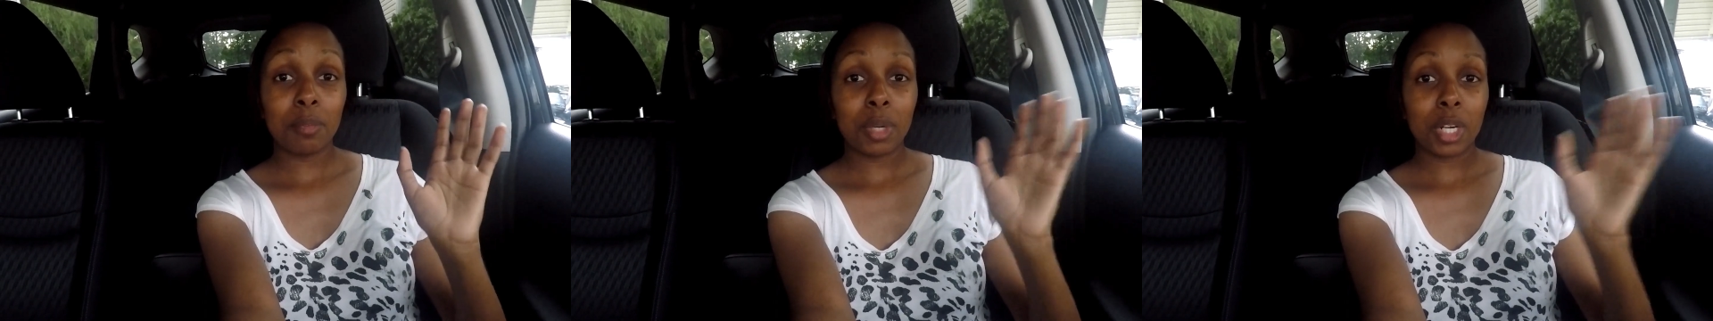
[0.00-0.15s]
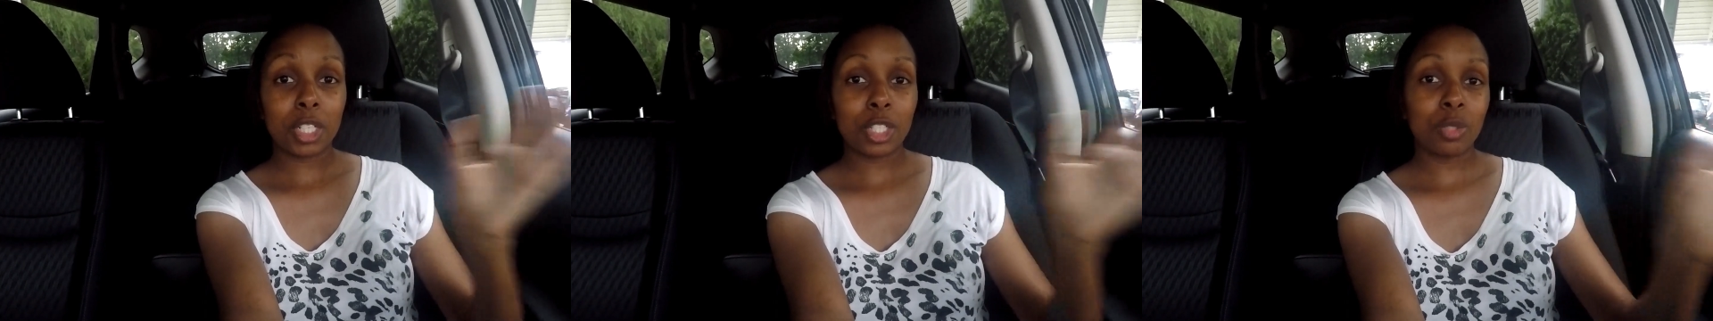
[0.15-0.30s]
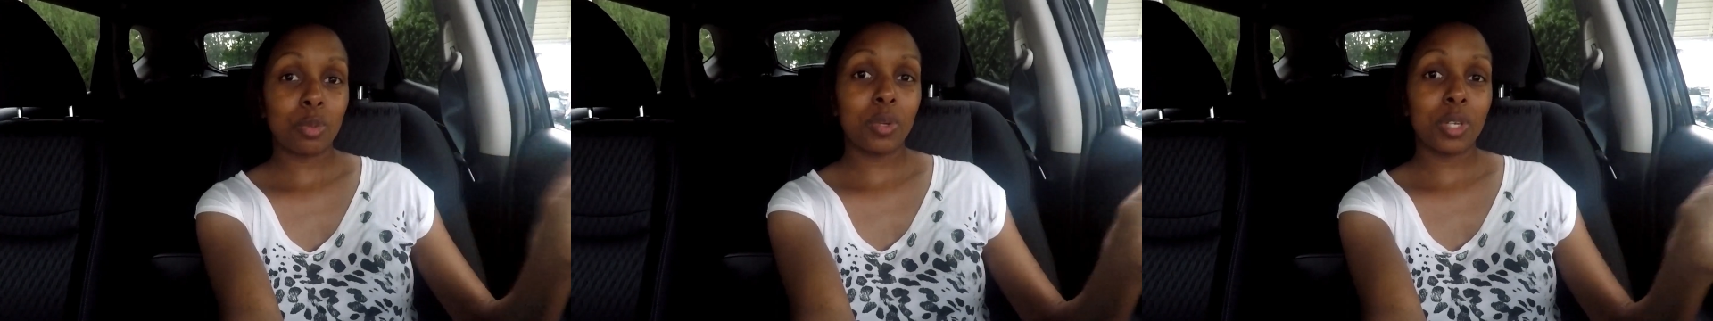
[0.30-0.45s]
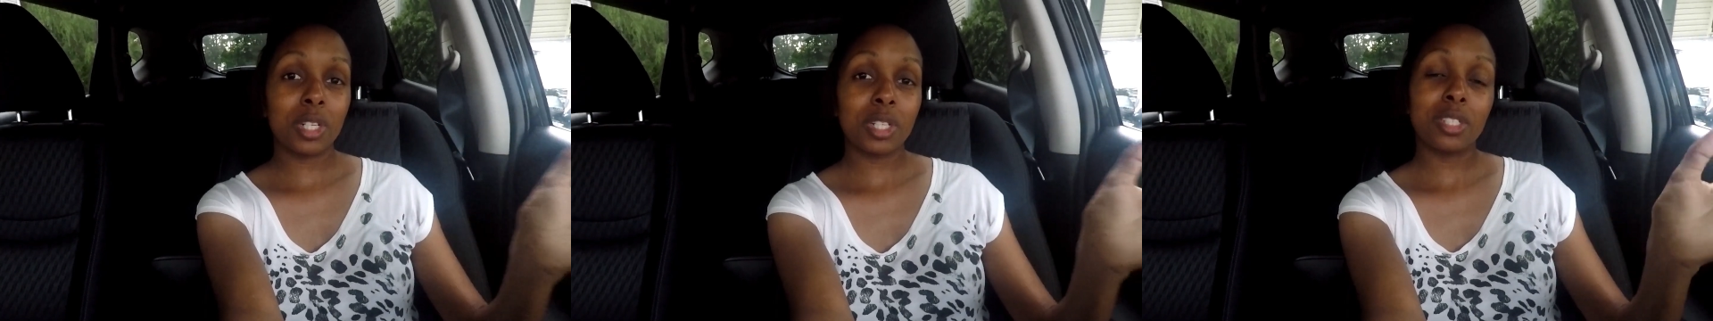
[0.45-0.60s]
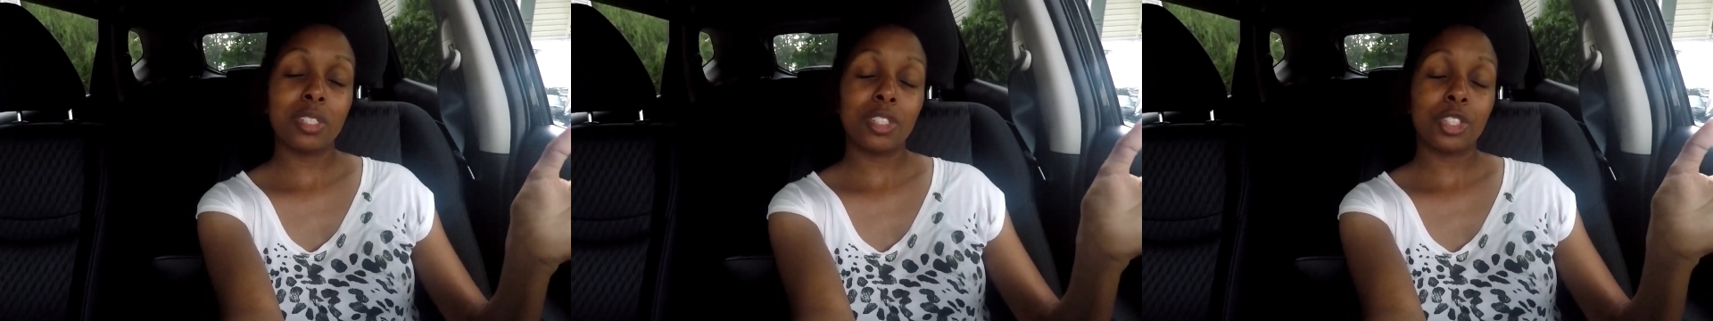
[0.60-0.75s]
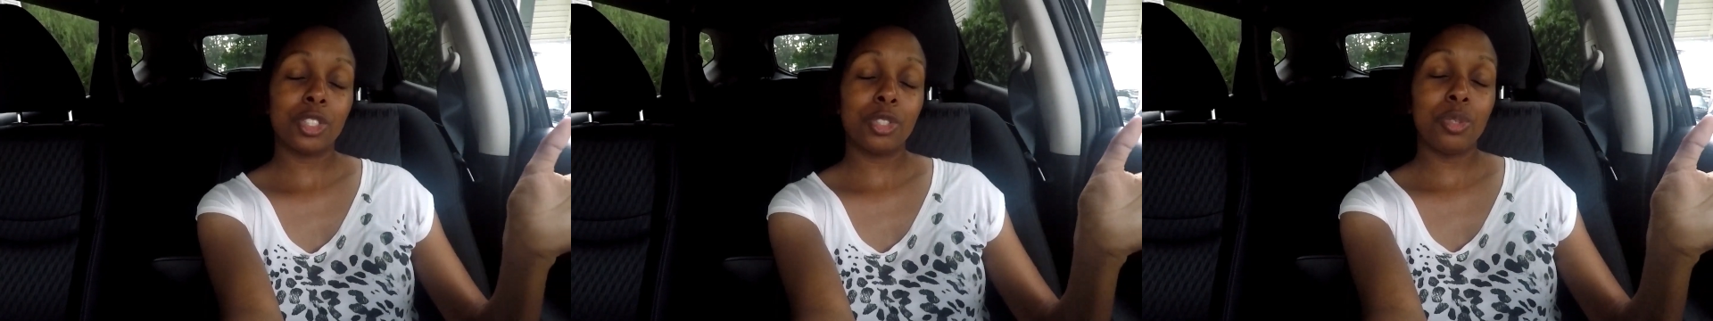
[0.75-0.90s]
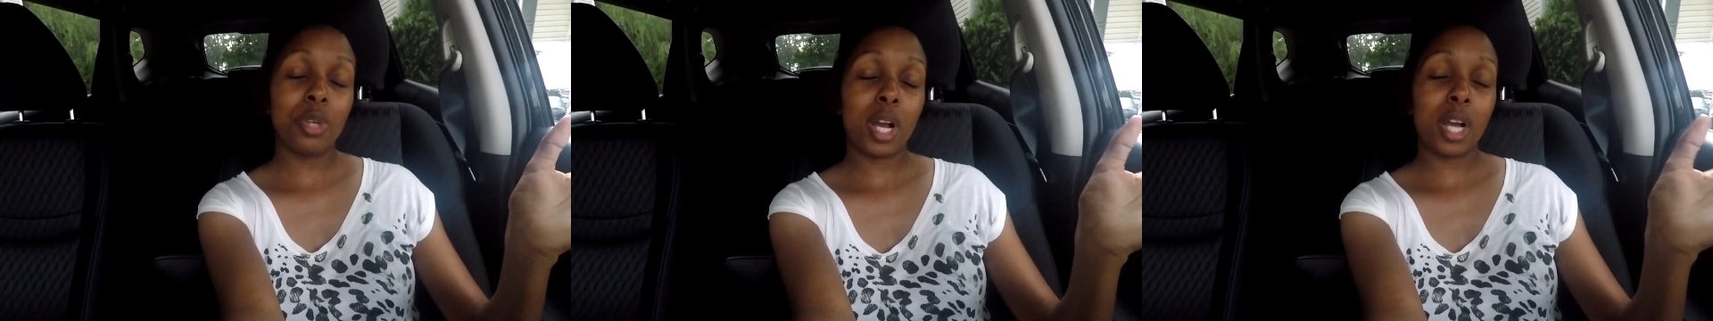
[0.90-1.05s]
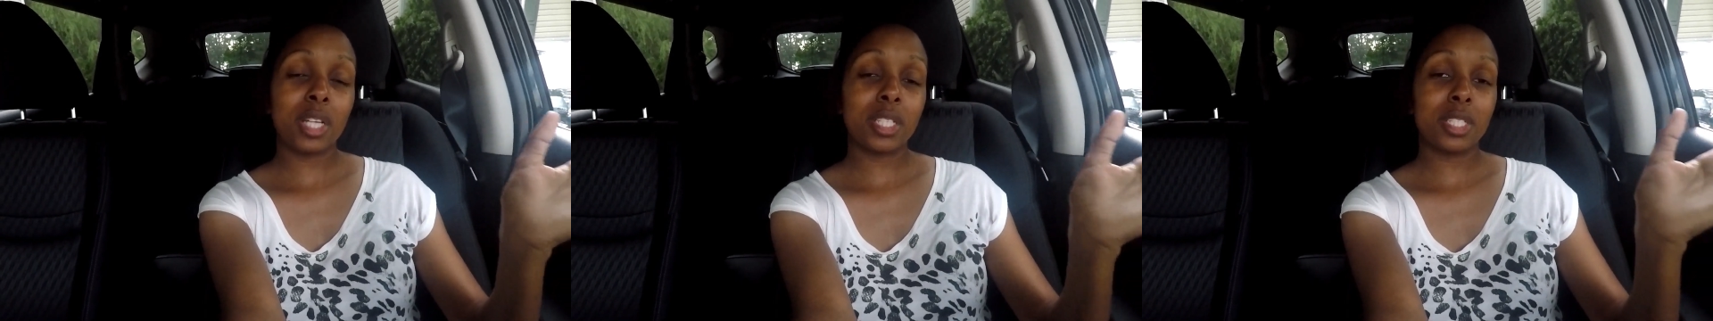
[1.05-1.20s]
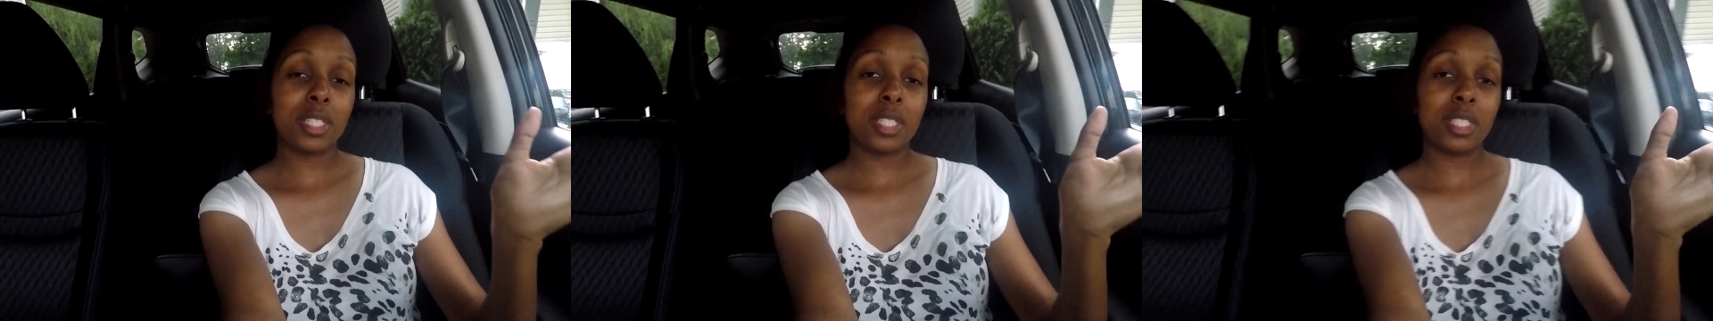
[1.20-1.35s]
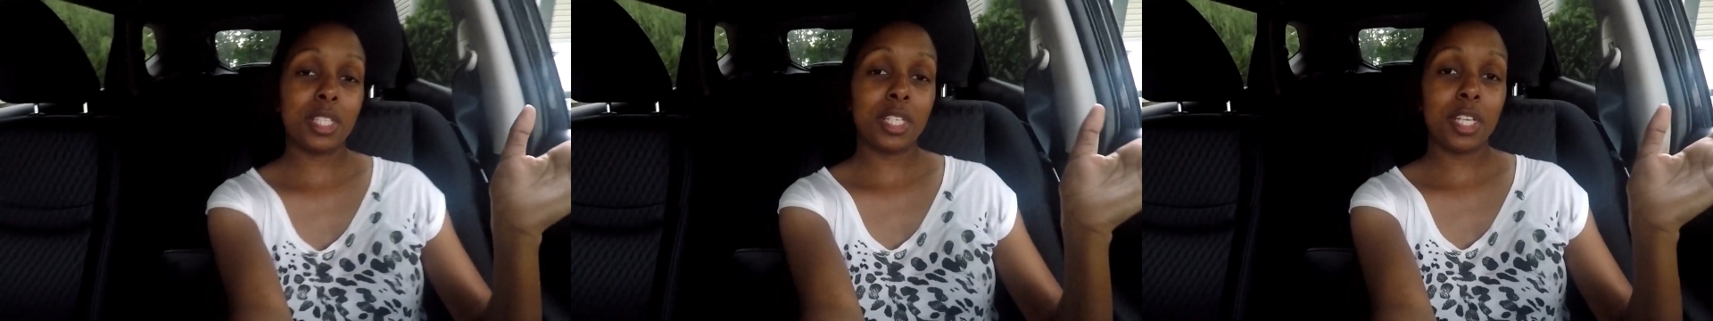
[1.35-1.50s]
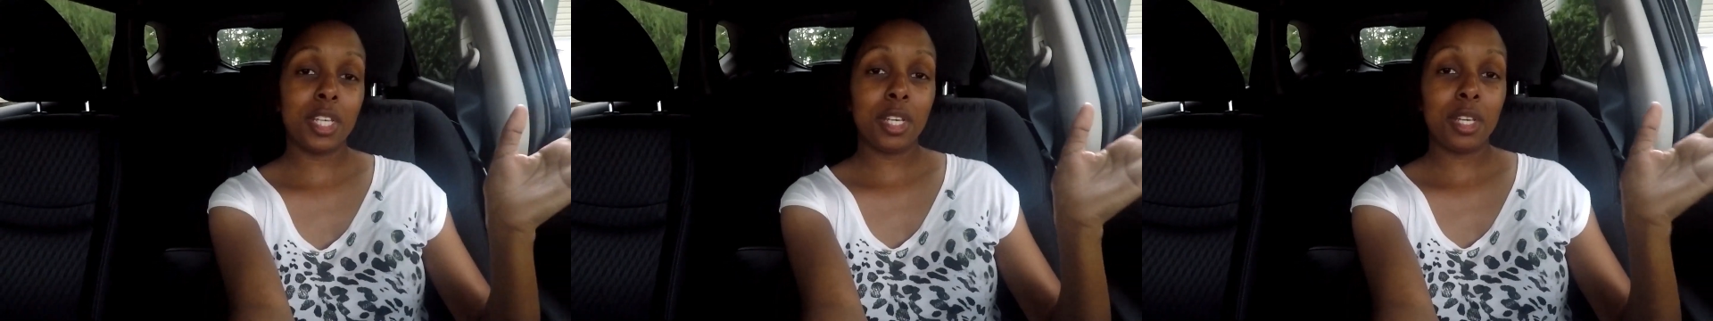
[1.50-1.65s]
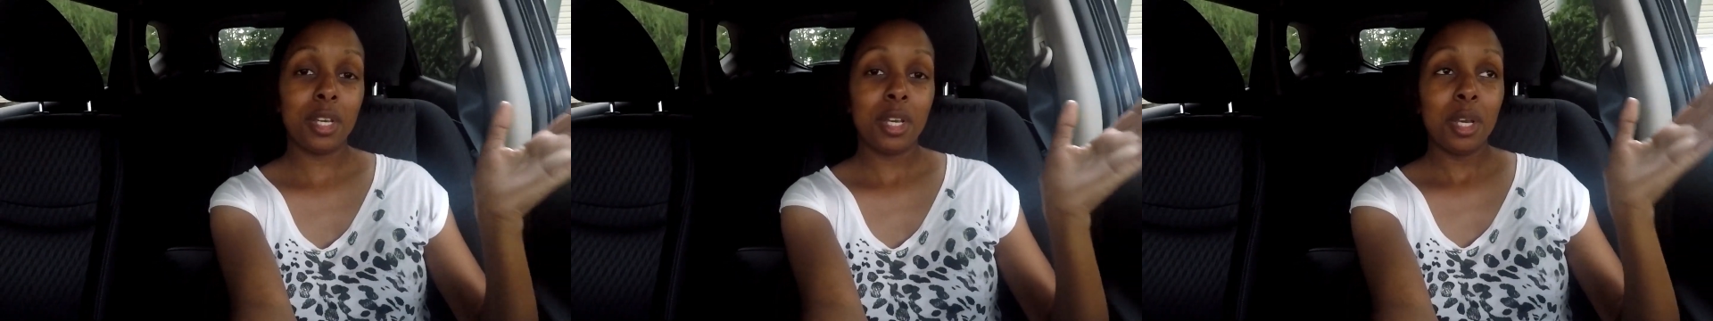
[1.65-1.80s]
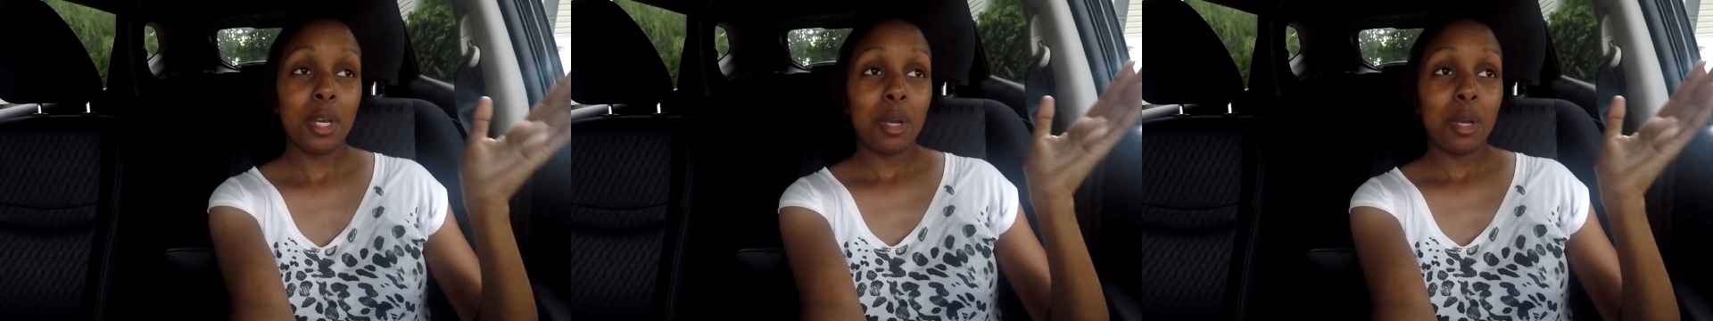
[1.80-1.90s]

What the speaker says: but I just wanted you guys to see